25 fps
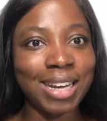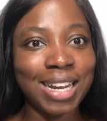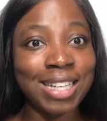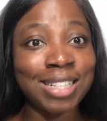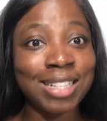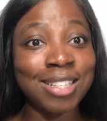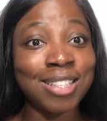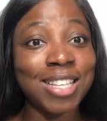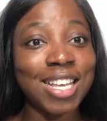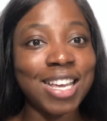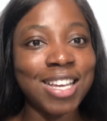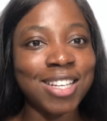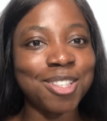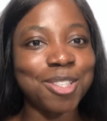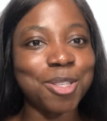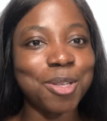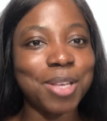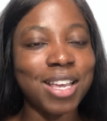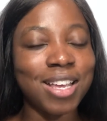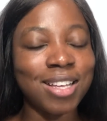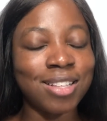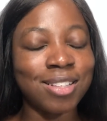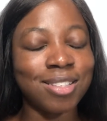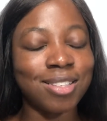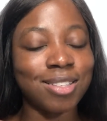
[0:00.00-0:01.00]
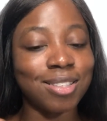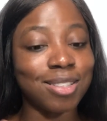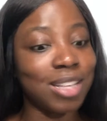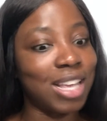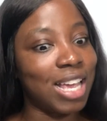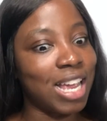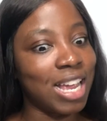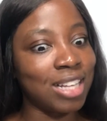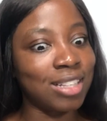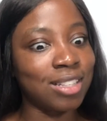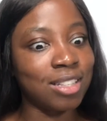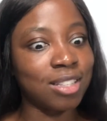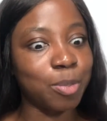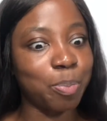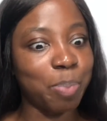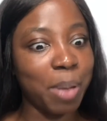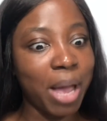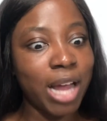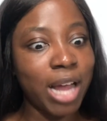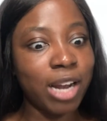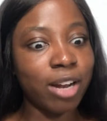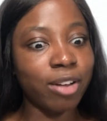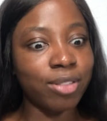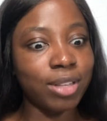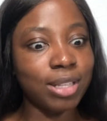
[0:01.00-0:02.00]
It's it's it's it's
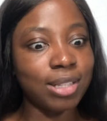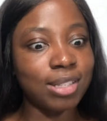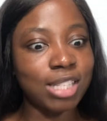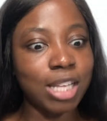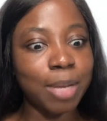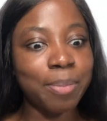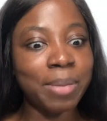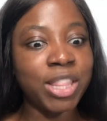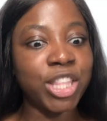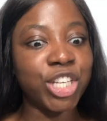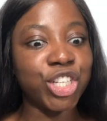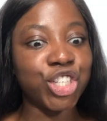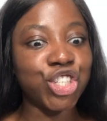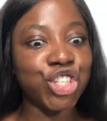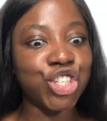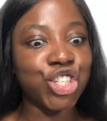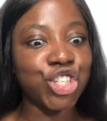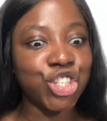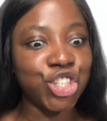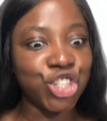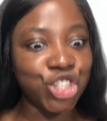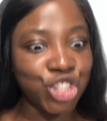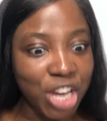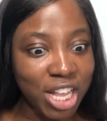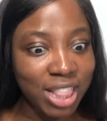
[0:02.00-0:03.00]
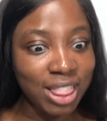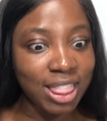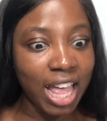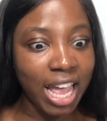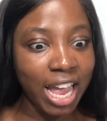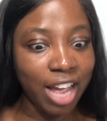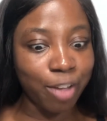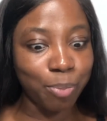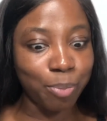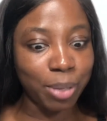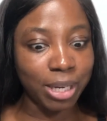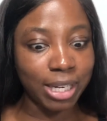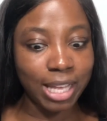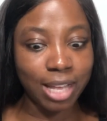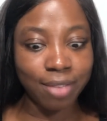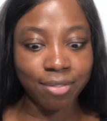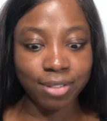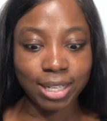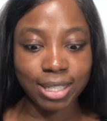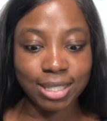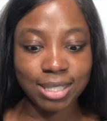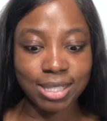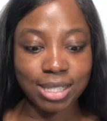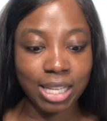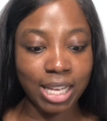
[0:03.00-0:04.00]
better than some of the shit they have been giving
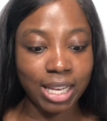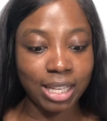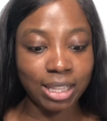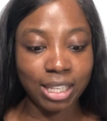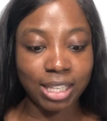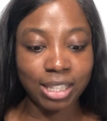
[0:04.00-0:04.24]
us lately.